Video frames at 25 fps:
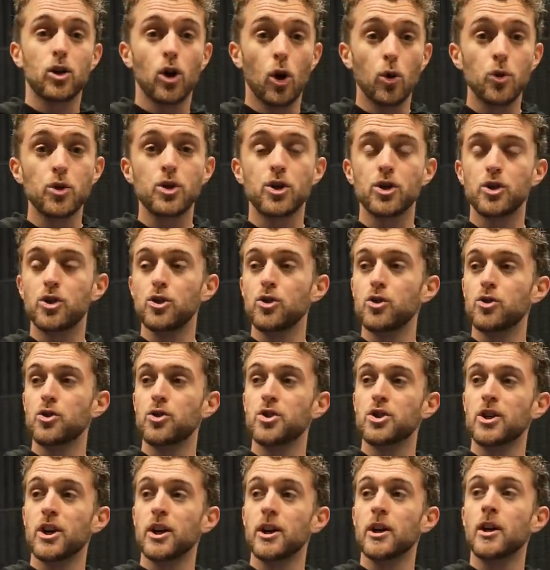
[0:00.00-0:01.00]
coaches used to
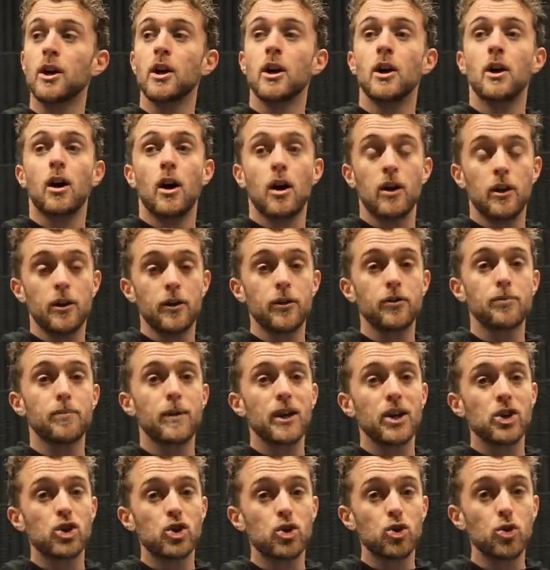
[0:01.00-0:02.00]
say, a lot of
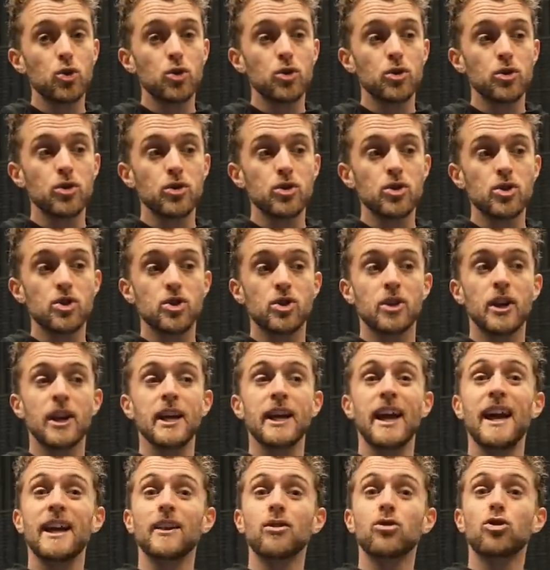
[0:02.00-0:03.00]
my students,
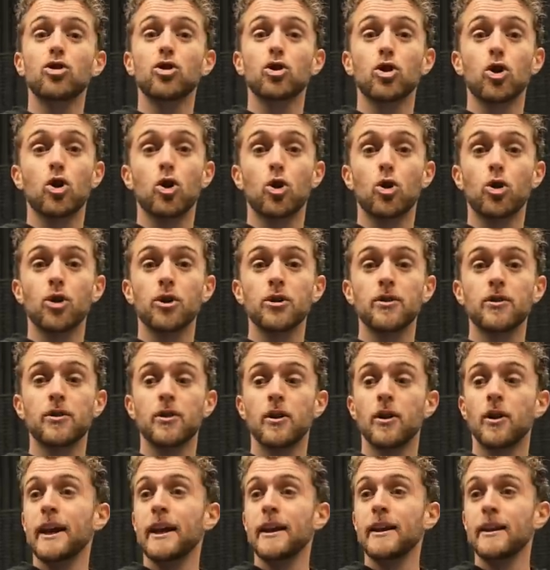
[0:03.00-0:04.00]
they enter the court
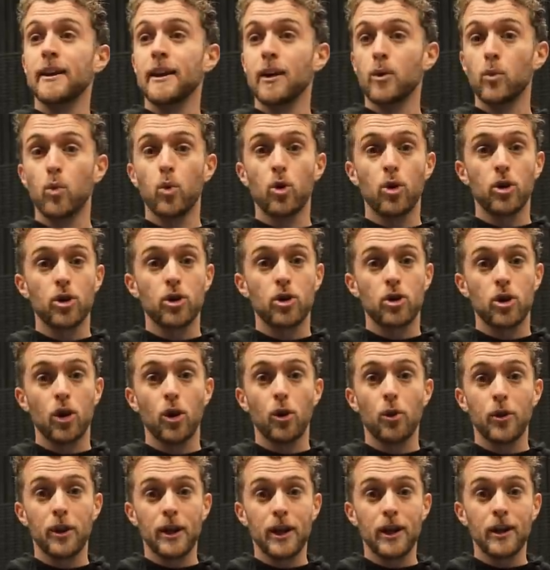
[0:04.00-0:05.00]
in their work
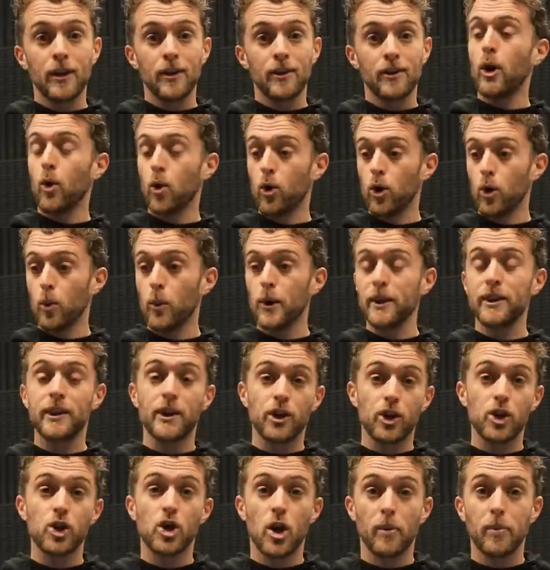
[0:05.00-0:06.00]
clothing or with
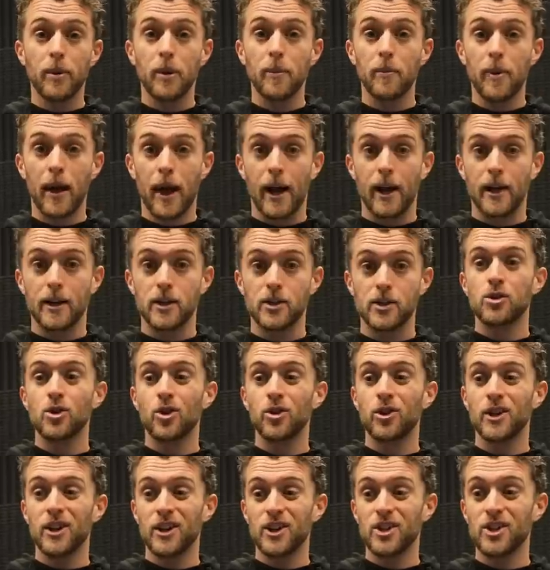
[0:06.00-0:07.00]
their shopping bags.
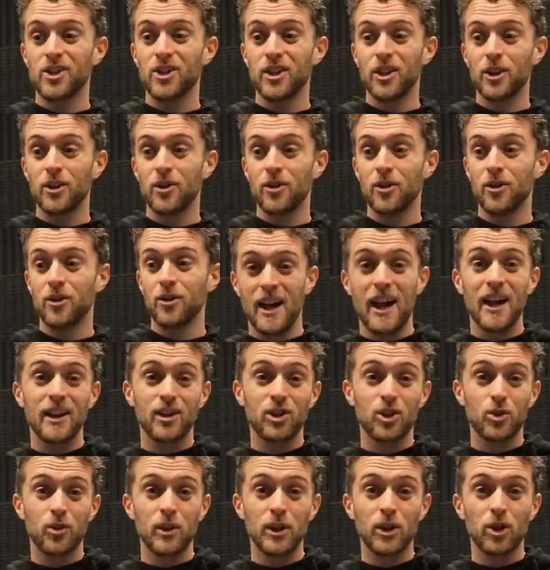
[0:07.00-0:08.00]
So they're still
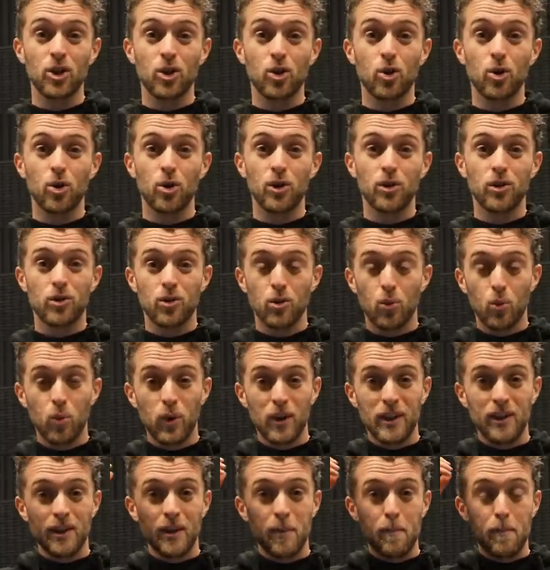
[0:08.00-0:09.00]
entering the court
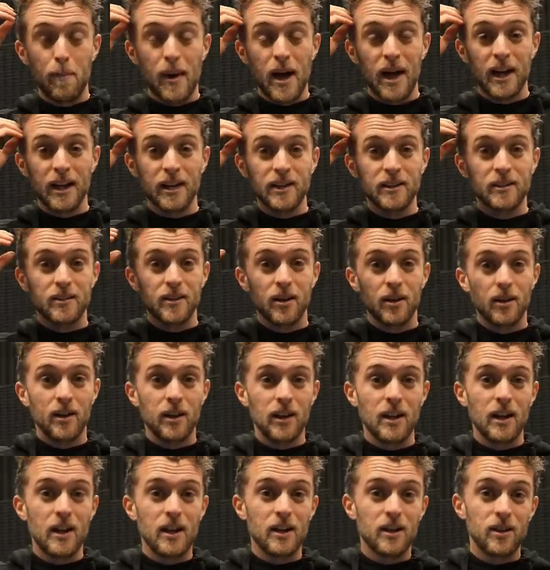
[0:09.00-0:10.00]
with the mind
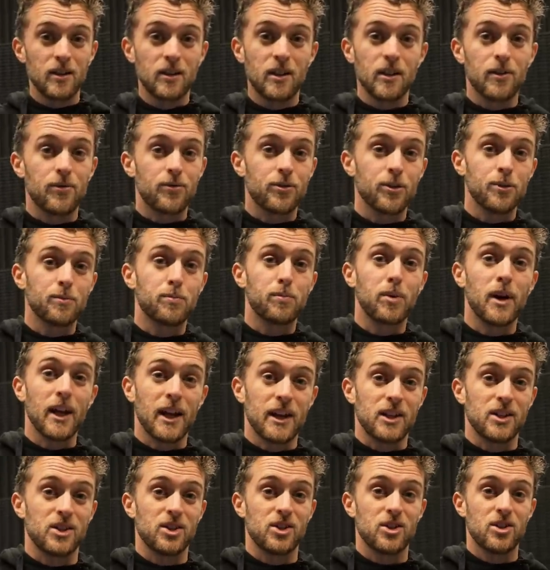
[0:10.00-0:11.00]
in a different
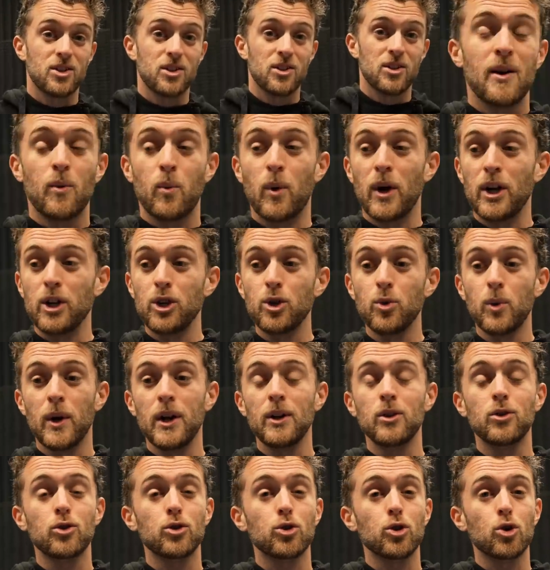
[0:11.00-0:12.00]
place. When you
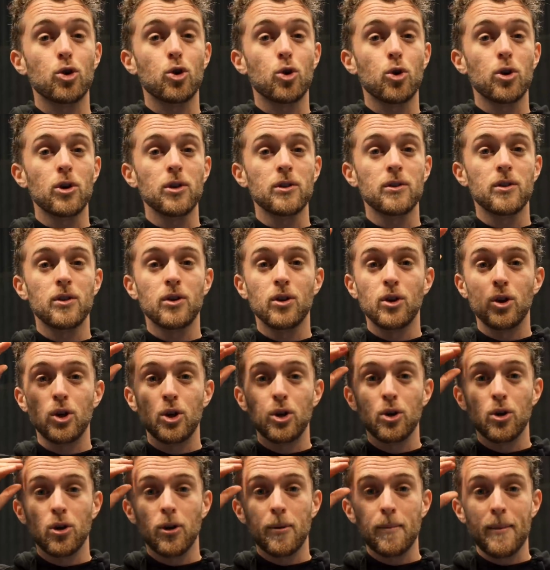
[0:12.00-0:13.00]
enter the court,
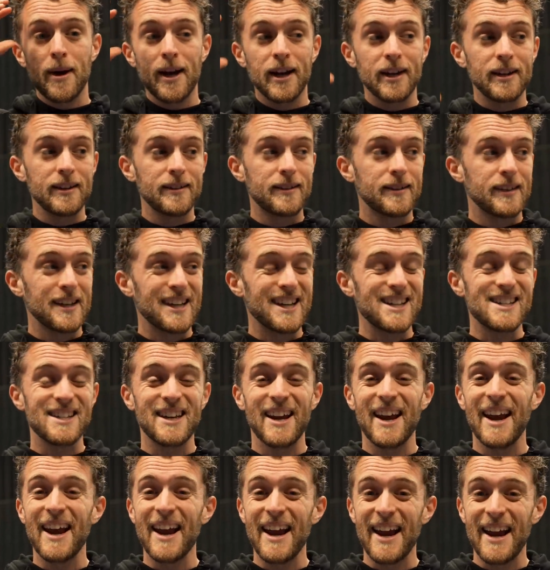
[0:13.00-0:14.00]
your mind is
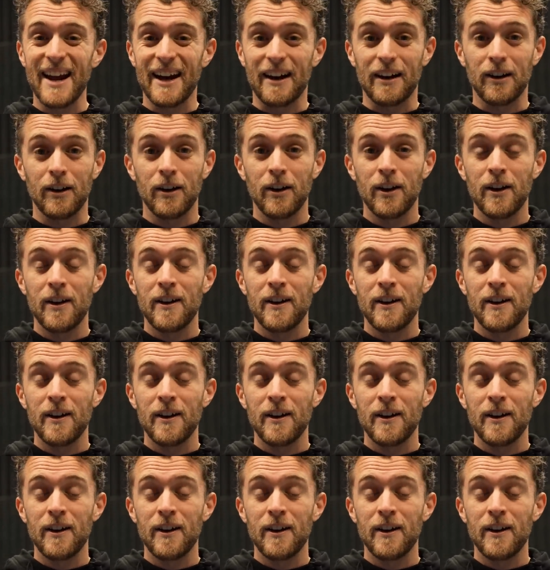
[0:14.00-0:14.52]
here.